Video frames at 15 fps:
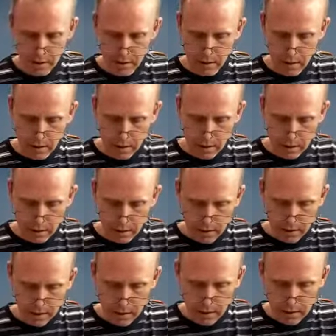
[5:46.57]

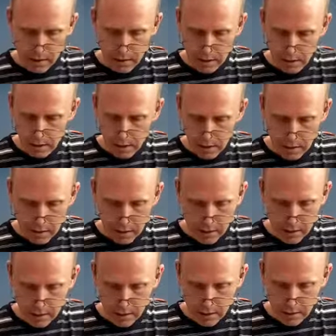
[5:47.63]

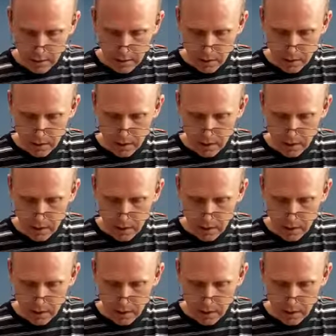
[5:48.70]
Nobody speaks.